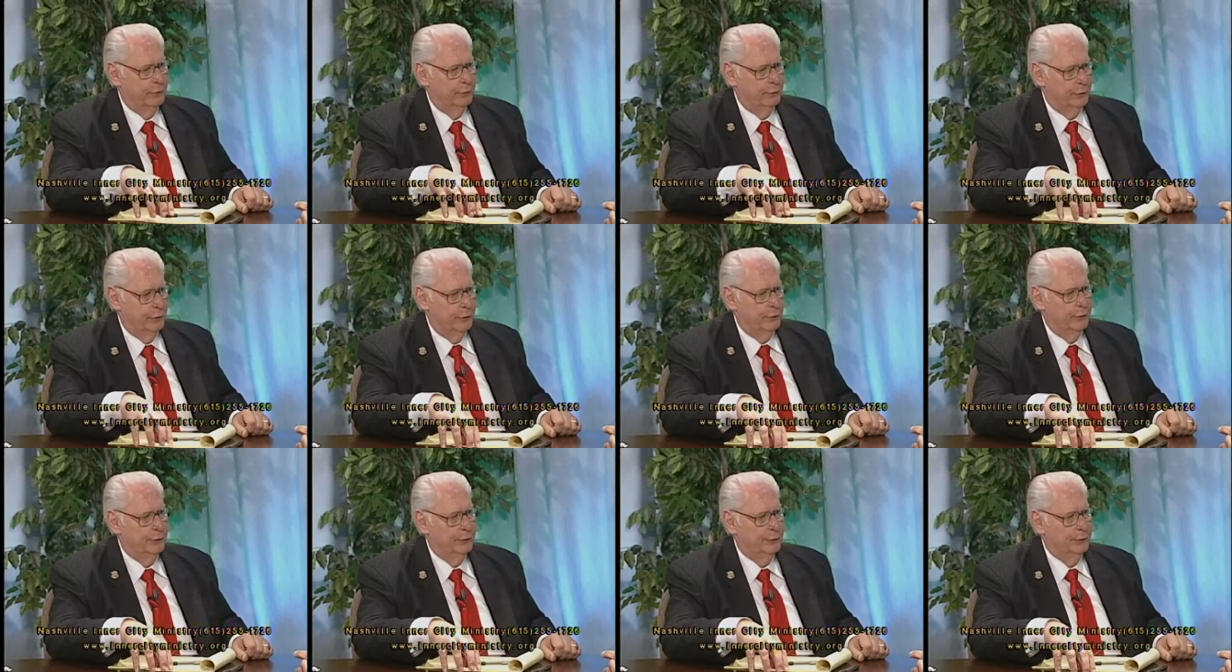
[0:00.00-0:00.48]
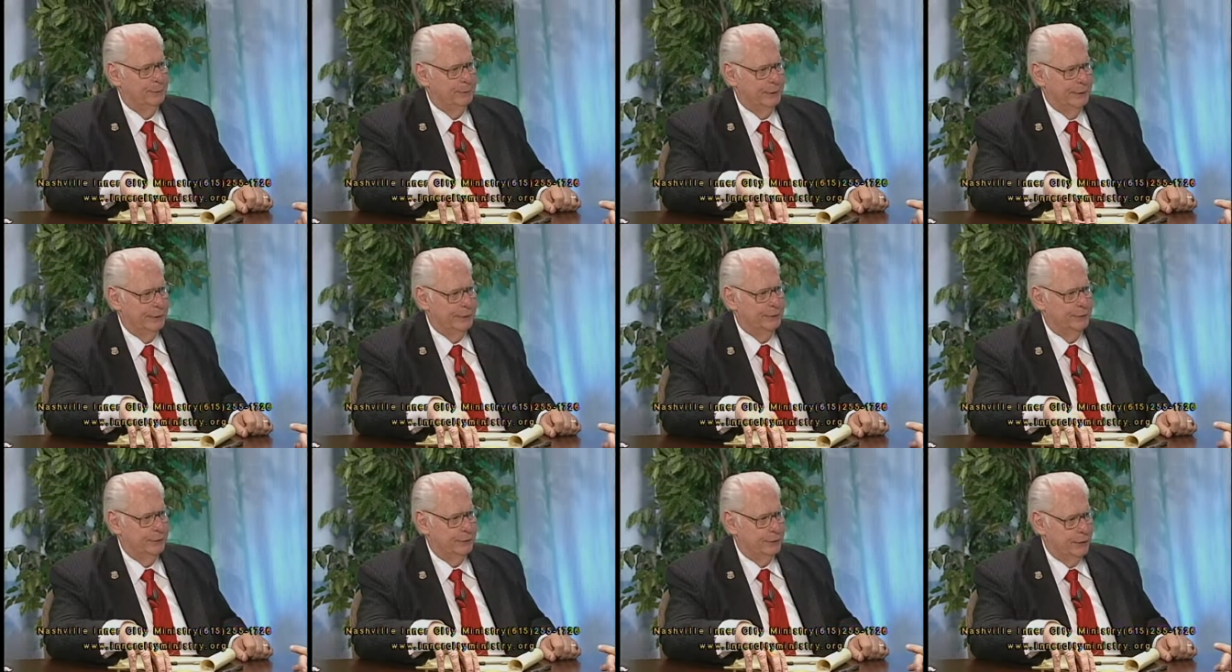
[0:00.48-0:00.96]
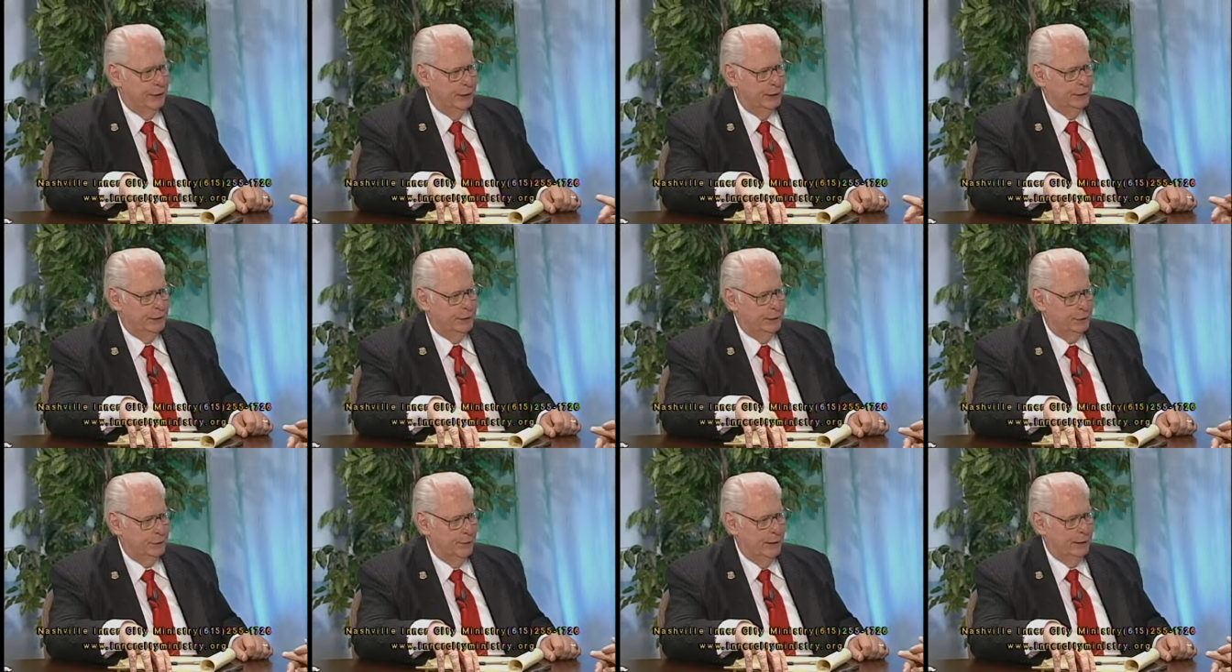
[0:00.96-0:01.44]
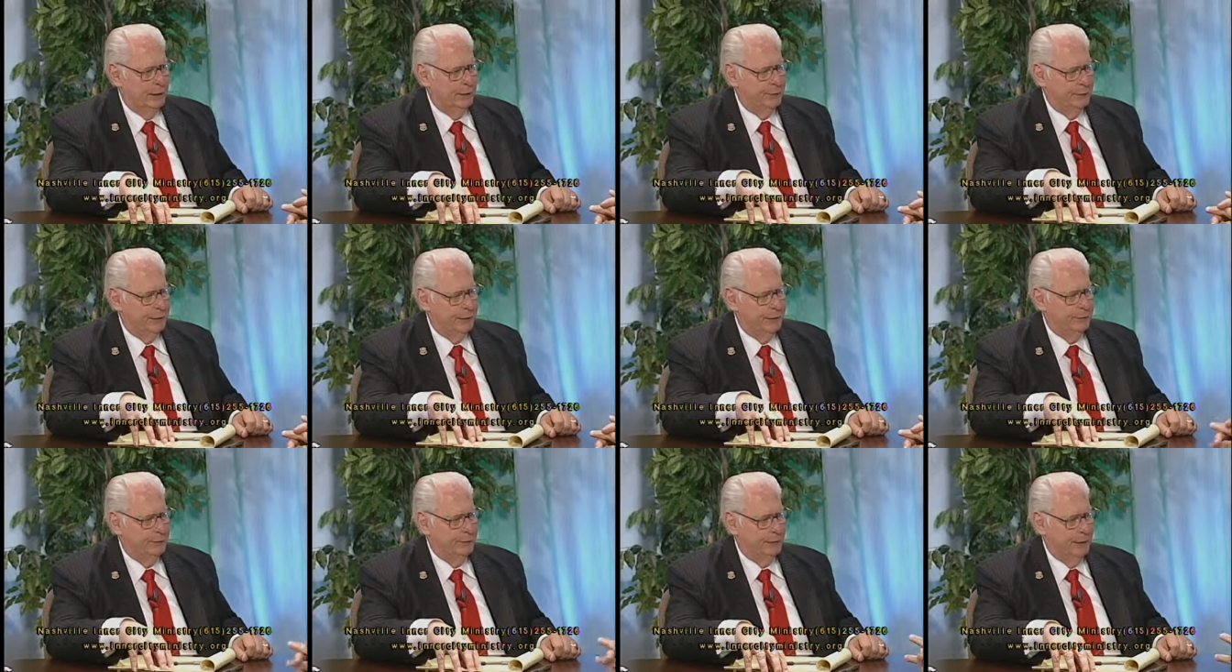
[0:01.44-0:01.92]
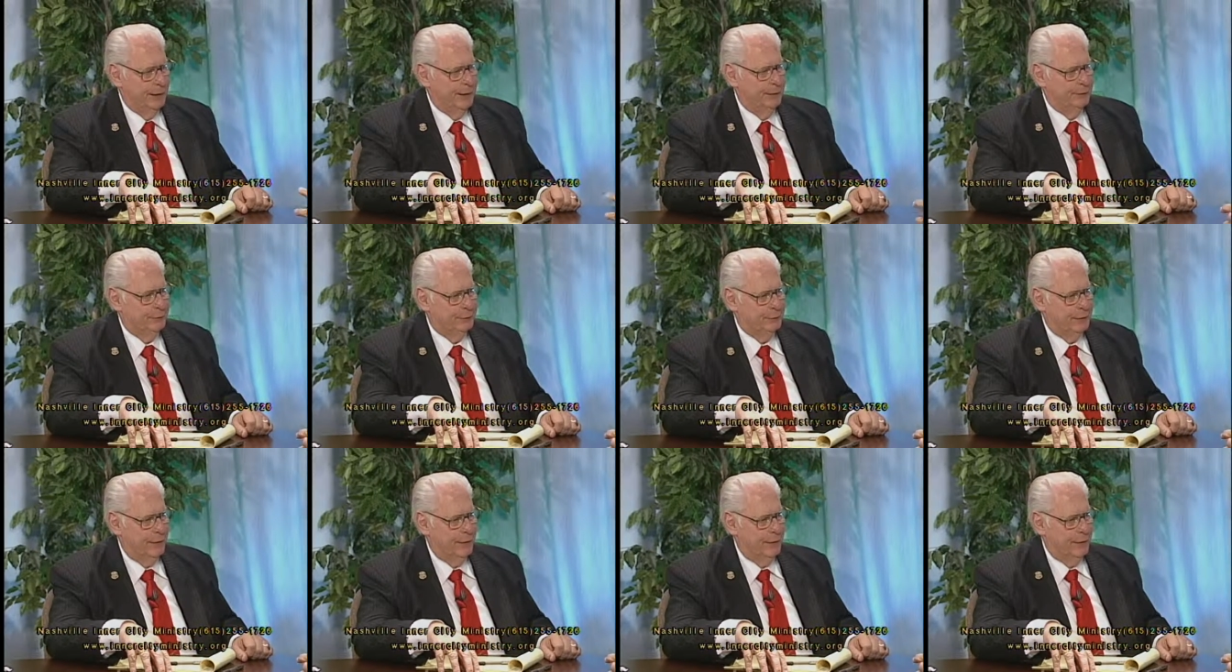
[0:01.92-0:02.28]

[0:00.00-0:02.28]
learn to make decisions while they was in the parents'